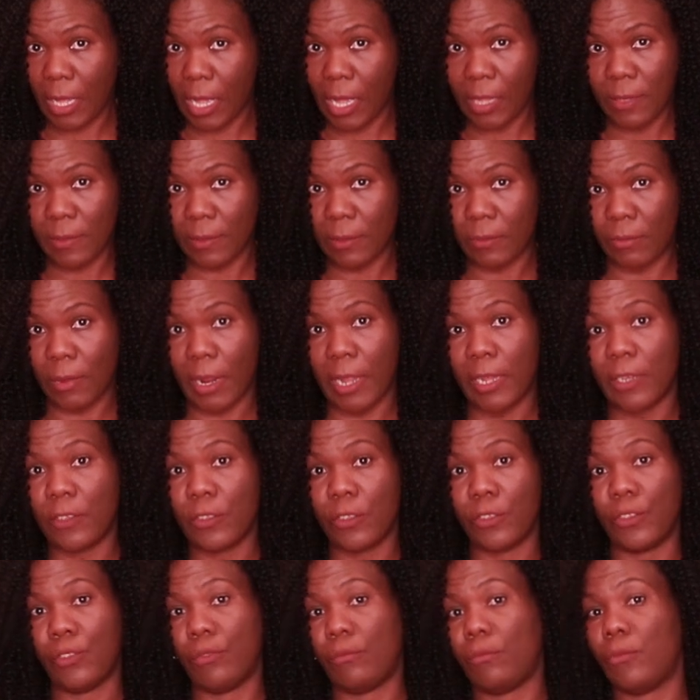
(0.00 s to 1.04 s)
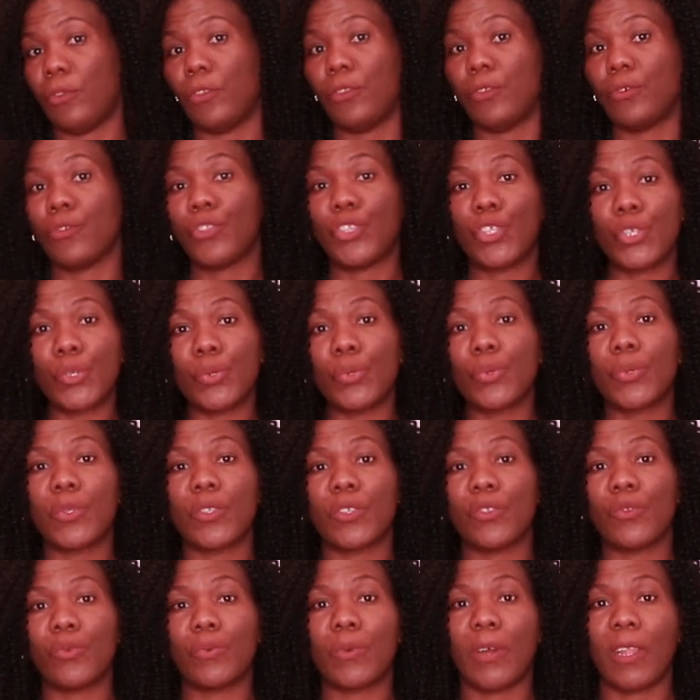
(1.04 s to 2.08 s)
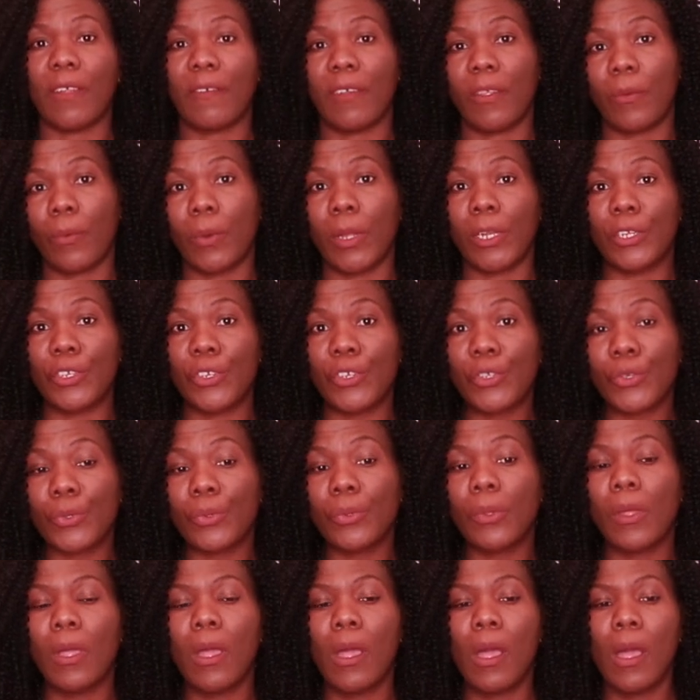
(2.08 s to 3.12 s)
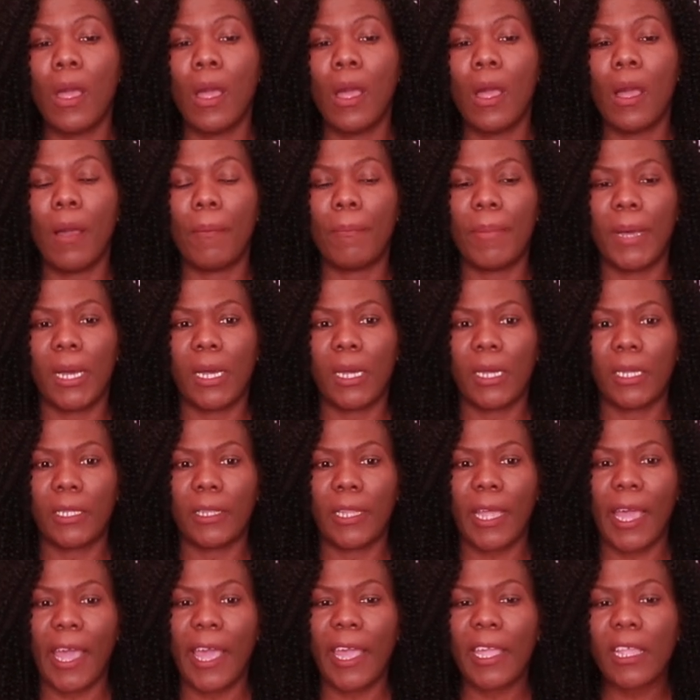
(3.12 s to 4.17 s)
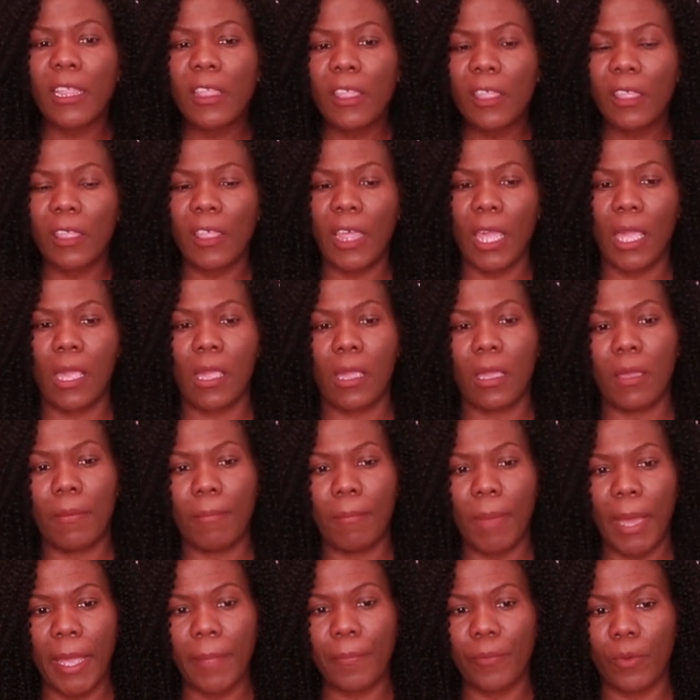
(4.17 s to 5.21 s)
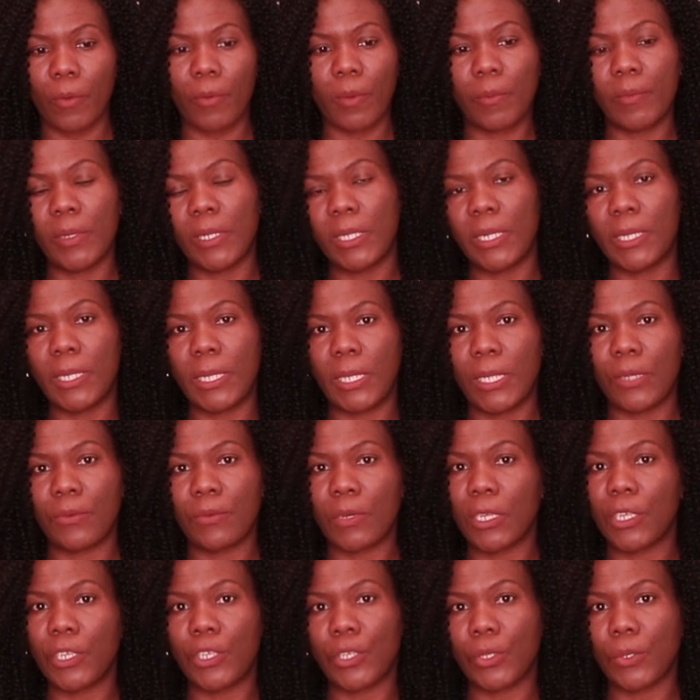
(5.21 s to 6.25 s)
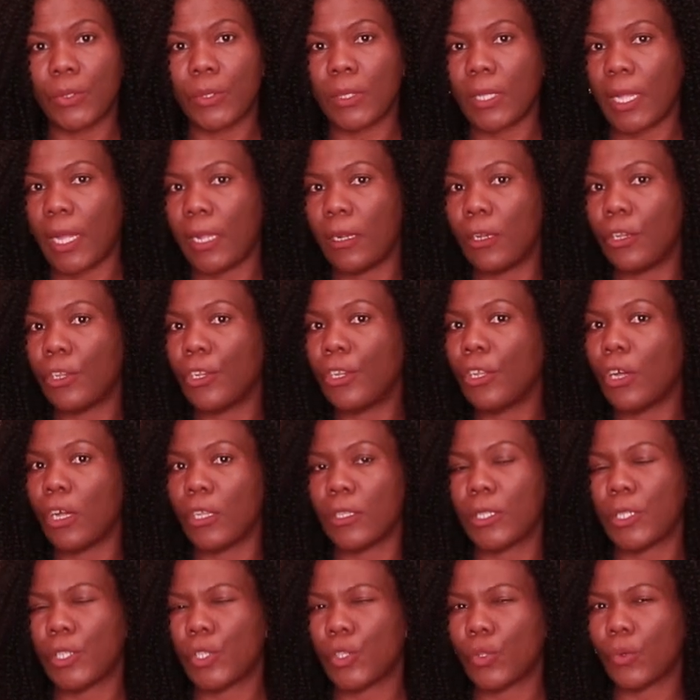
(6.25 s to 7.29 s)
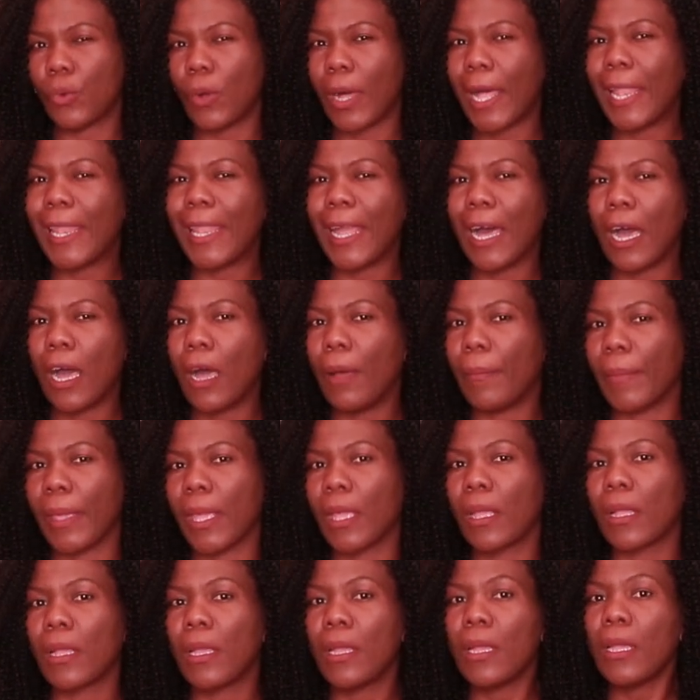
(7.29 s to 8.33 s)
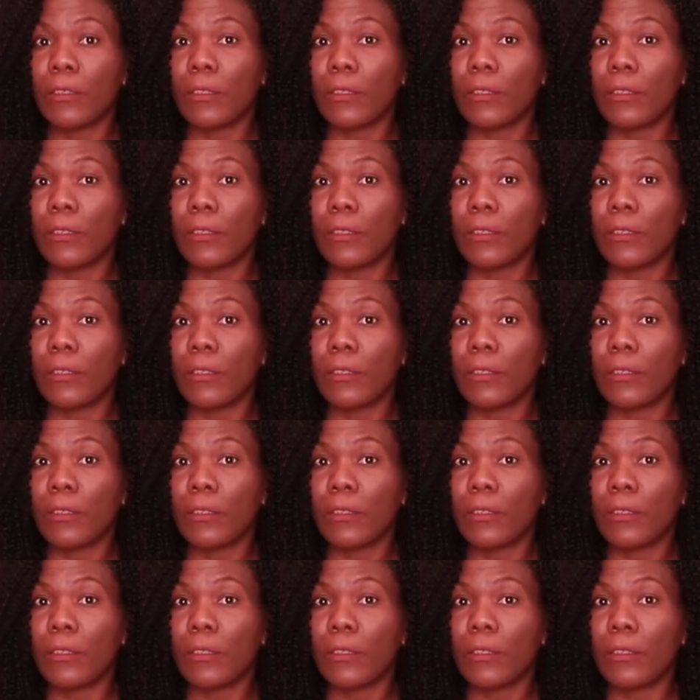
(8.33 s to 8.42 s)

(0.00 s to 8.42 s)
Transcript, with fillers: has the right to you know choose to do whatever they want to do but I think my probability ratios are not so alarming